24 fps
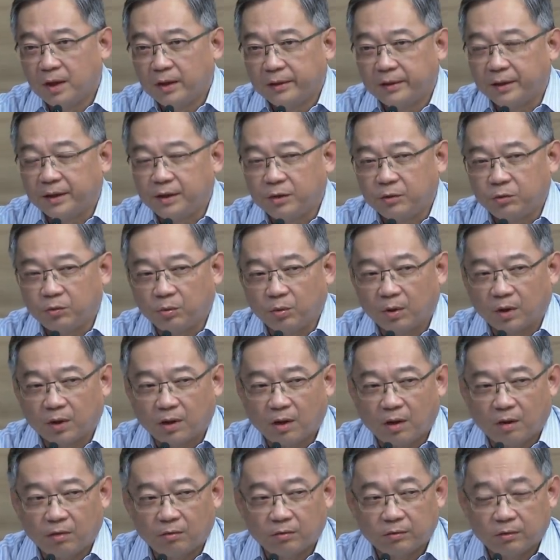taking into
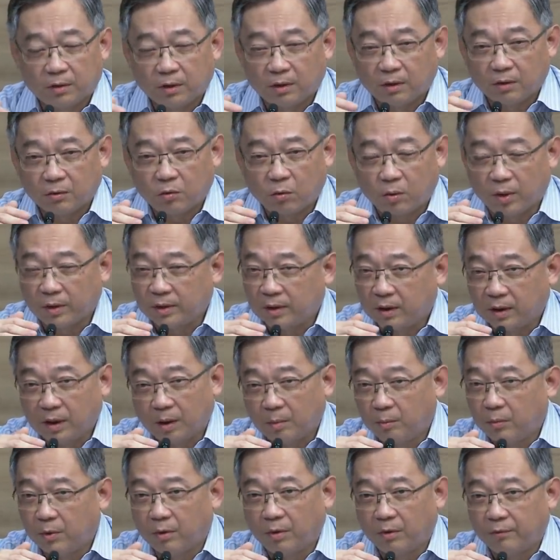account quite a
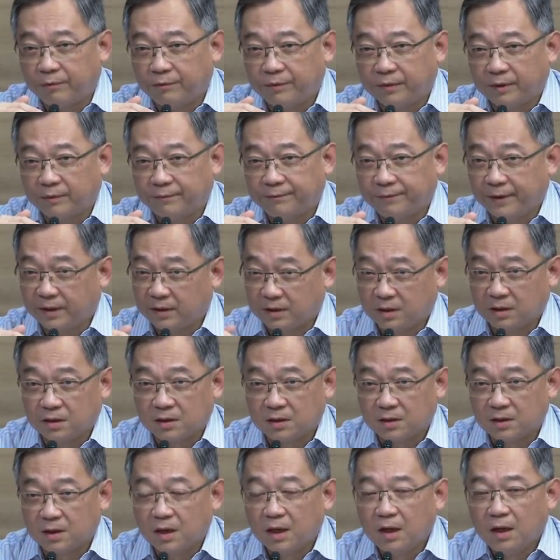number of
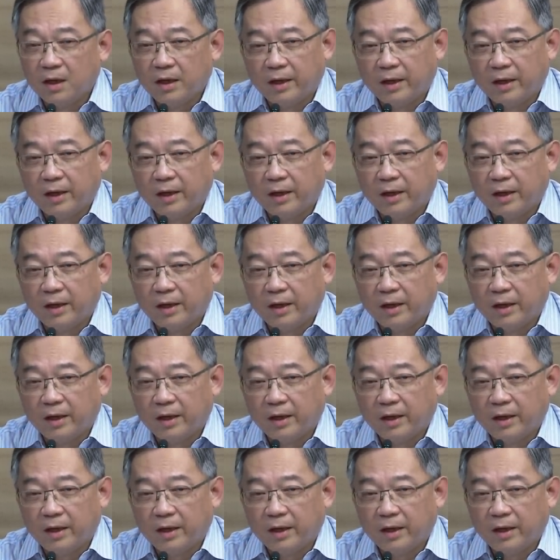factors.